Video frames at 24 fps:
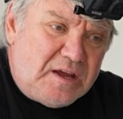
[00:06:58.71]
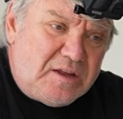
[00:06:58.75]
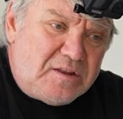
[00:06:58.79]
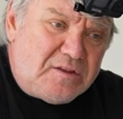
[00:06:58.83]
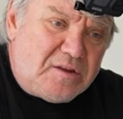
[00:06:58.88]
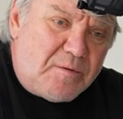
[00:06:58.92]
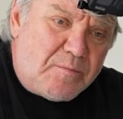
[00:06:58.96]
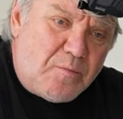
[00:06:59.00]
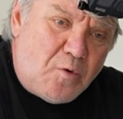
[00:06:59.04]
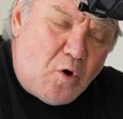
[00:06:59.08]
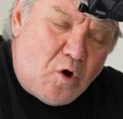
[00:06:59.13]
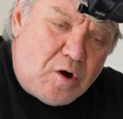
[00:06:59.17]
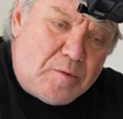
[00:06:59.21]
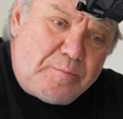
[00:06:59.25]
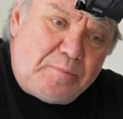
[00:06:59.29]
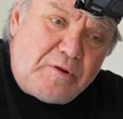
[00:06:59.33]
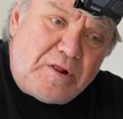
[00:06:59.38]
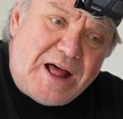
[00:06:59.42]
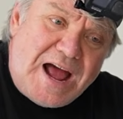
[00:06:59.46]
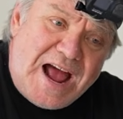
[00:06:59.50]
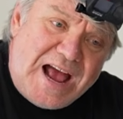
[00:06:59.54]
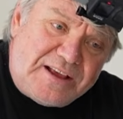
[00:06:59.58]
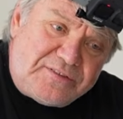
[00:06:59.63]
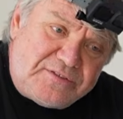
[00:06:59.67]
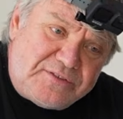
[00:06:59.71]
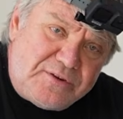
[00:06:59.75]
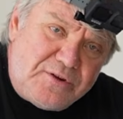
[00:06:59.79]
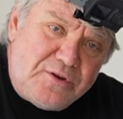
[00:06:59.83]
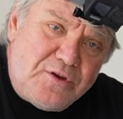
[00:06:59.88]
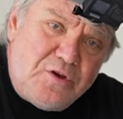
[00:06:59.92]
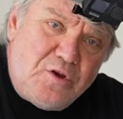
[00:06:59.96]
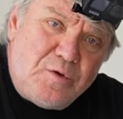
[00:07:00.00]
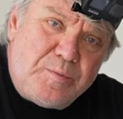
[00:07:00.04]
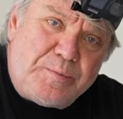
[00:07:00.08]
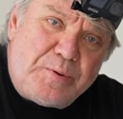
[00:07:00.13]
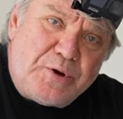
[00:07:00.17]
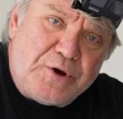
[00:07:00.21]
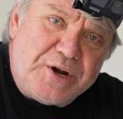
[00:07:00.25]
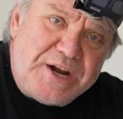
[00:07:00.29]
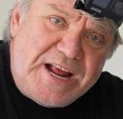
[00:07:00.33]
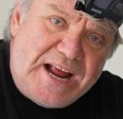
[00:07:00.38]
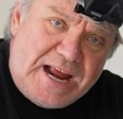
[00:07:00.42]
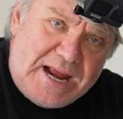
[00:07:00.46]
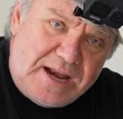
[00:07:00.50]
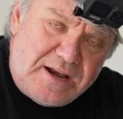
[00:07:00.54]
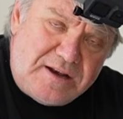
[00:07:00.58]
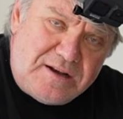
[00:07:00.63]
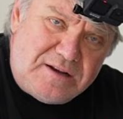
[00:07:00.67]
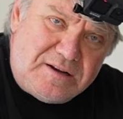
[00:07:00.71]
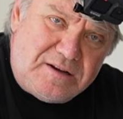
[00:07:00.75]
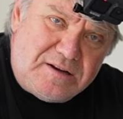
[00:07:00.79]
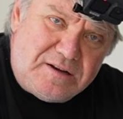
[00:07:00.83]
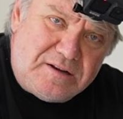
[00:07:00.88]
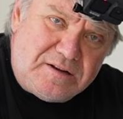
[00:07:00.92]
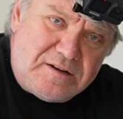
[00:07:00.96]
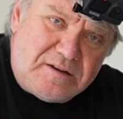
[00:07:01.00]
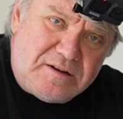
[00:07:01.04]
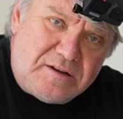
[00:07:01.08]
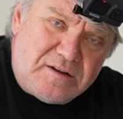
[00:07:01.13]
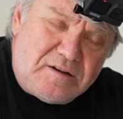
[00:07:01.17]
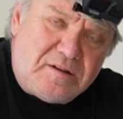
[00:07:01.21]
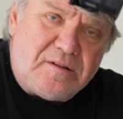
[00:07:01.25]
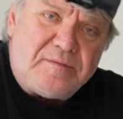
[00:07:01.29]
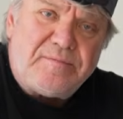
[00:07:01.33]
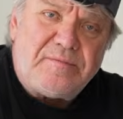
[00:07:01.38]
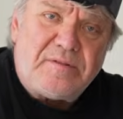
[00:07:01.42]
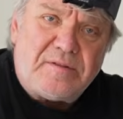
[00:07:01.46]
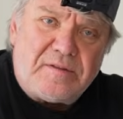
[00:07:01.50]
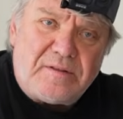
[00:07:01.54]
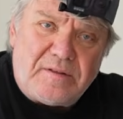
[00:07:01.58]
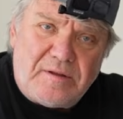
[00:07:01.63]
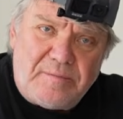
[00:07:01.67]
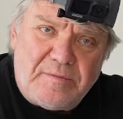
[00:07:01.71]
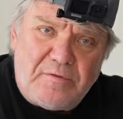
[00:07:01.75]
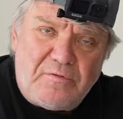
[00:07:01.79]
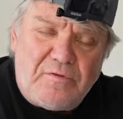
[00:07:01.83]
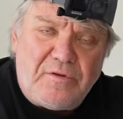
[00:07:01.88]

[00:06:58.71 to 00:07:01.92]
the more plaster you put in, let me